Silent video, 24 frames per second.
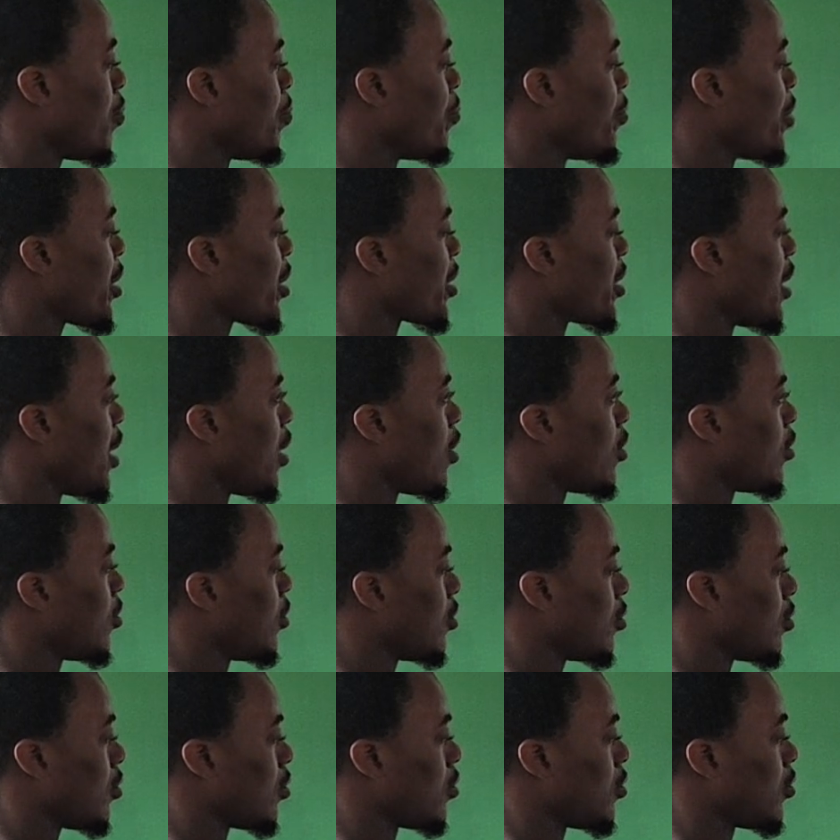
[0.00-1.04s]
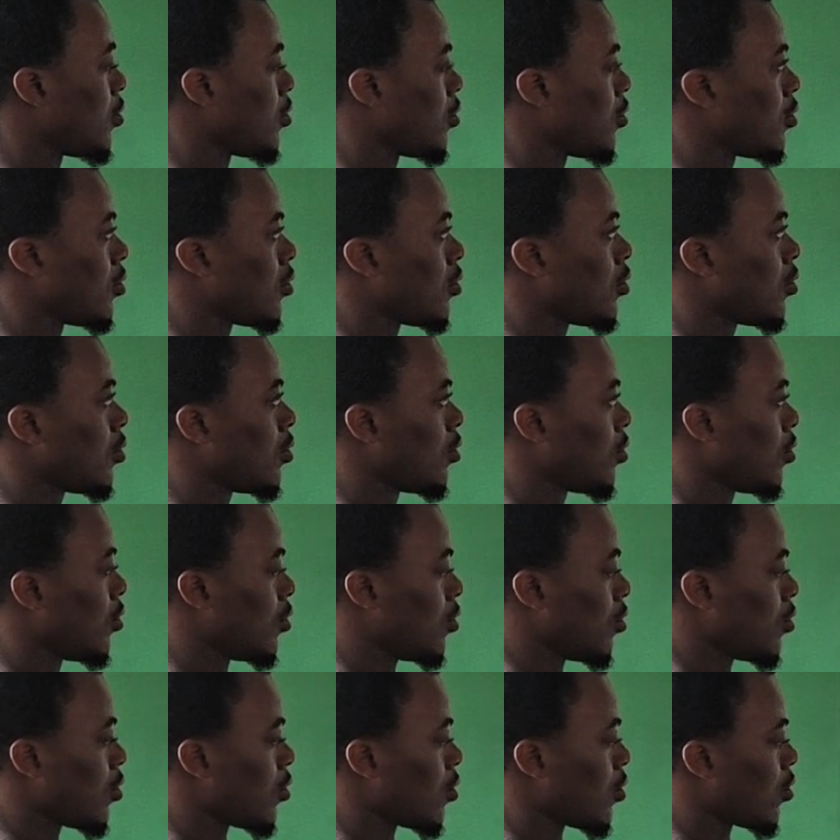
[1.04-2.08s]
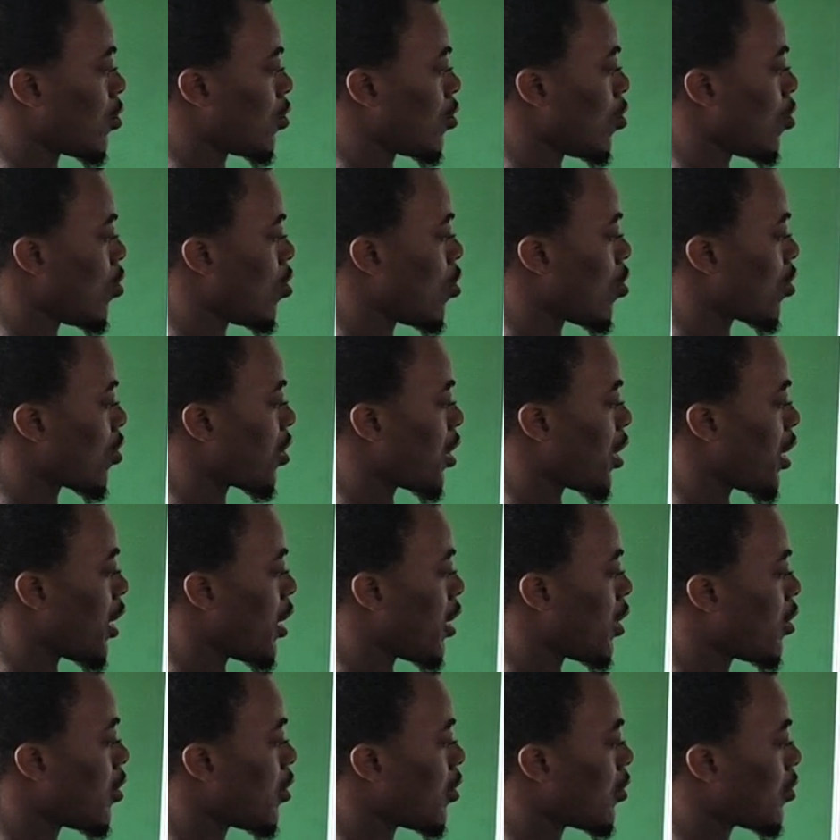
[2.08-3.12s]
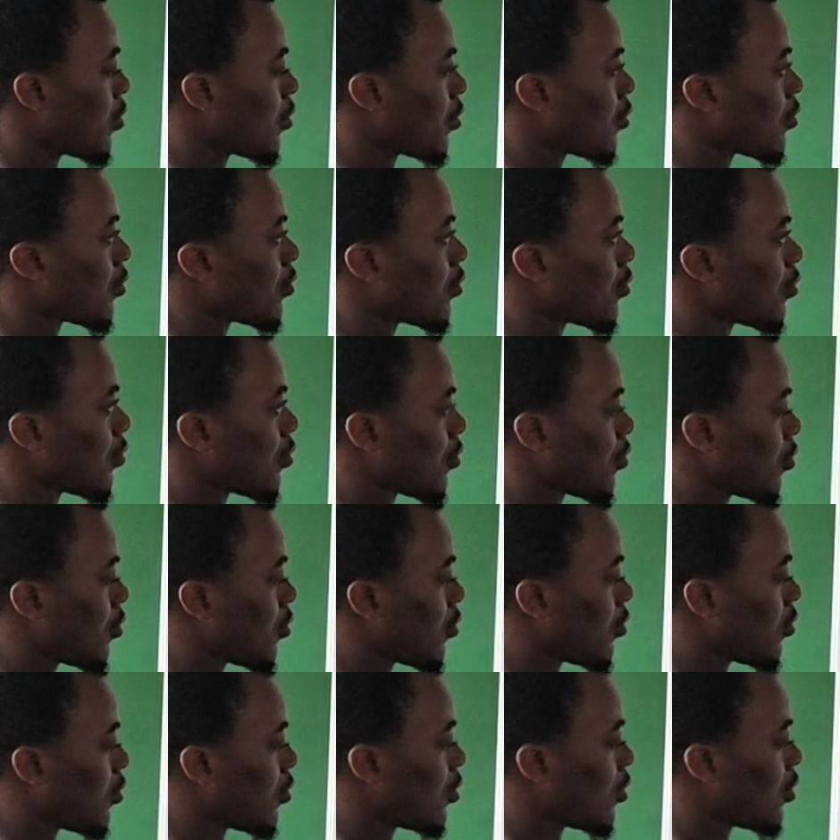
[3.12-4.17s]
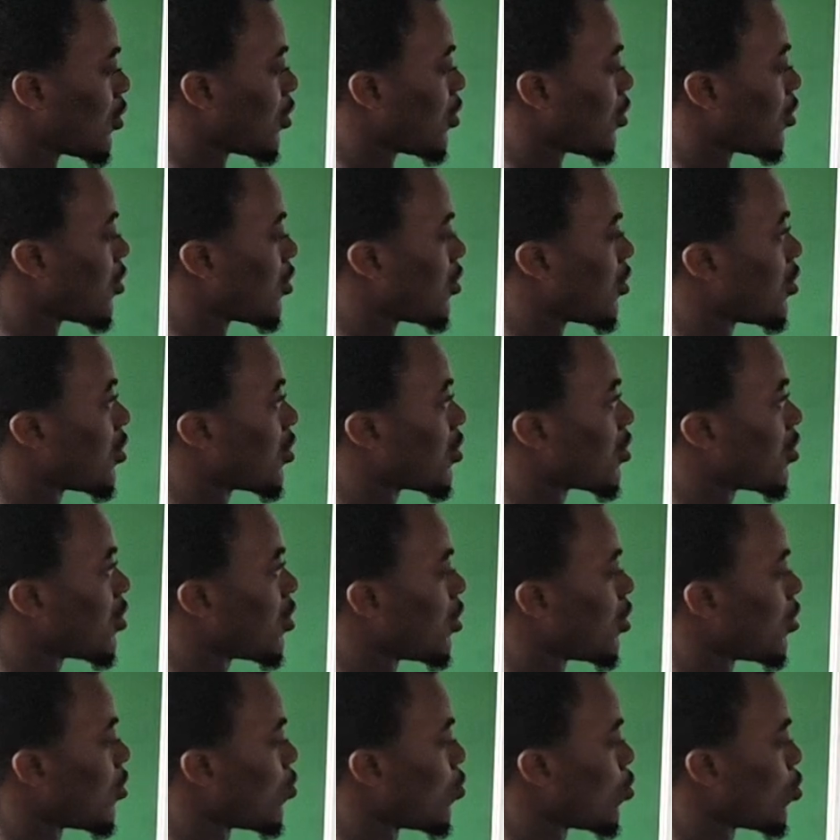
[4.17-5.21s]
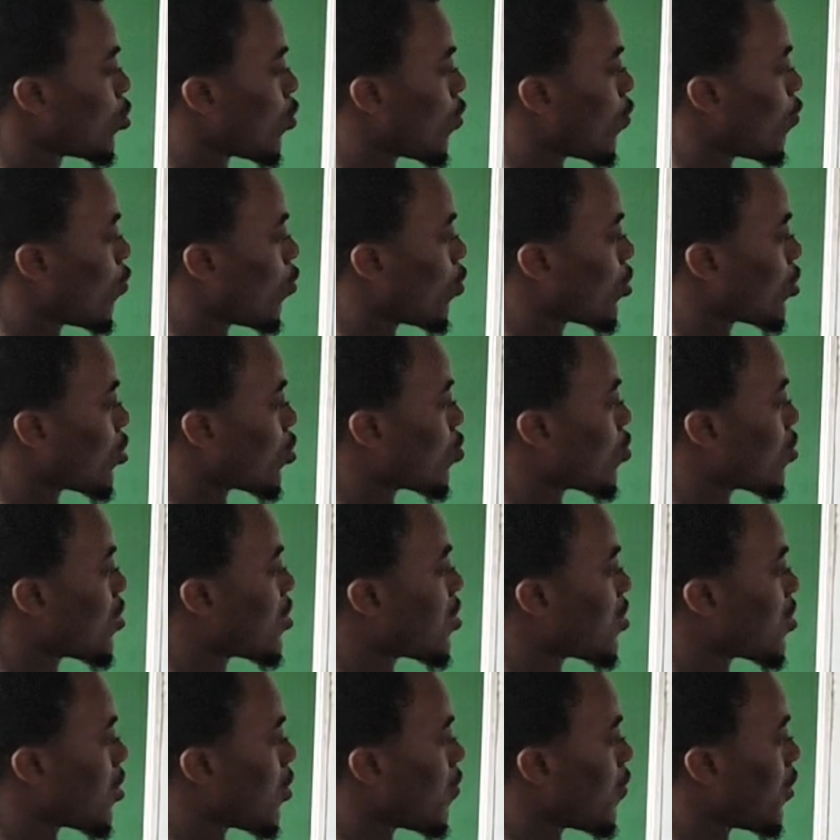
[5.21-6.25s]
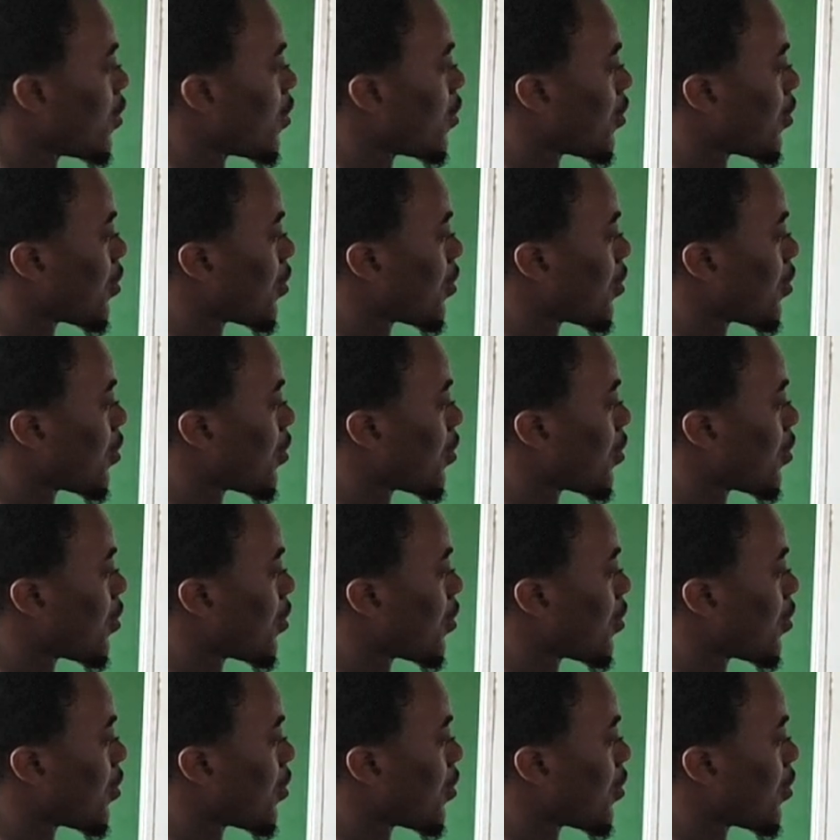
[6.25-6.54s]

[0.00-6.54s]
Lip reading: Break down log 10 16 root of what? 27.